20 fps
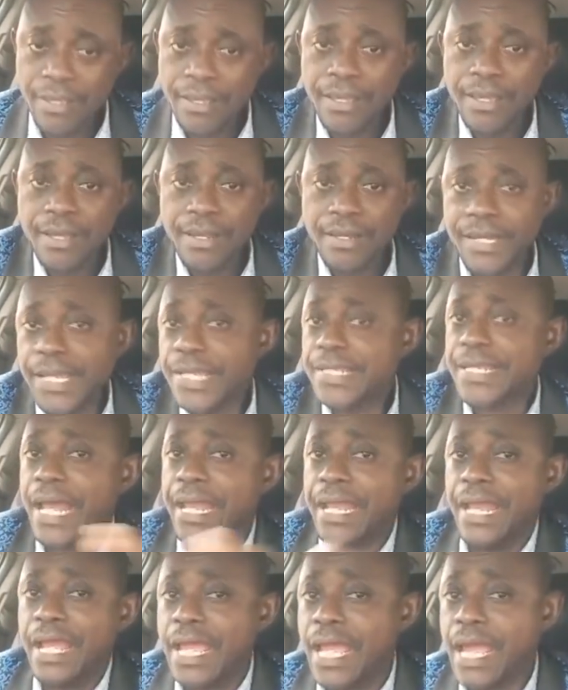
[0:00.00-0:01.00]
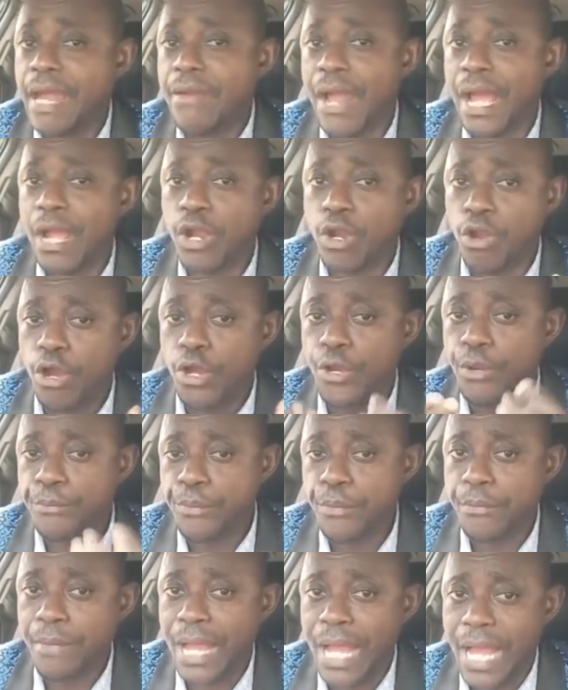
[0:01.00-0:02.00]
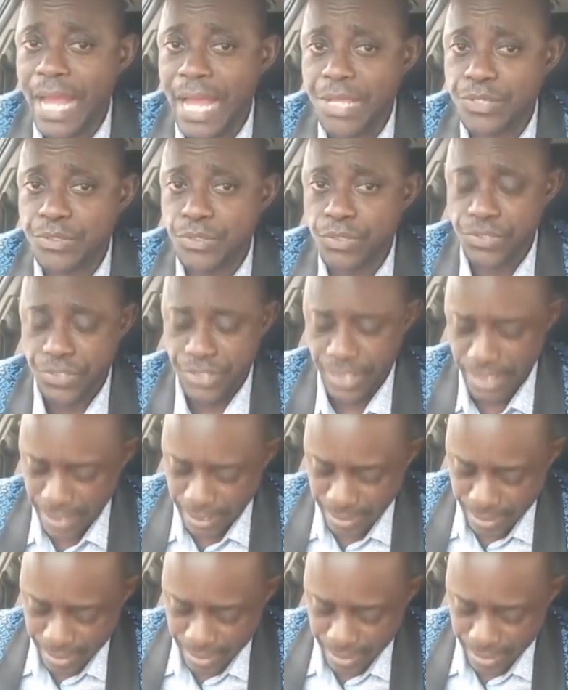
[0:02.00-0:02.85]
these are the areas God will put my eyes to see